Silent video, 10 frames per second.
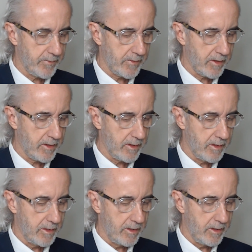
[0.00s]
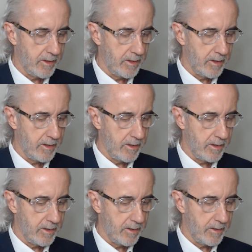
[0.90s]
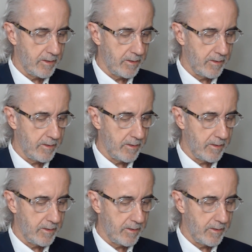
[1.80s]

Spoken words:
No one is speaking in this clip.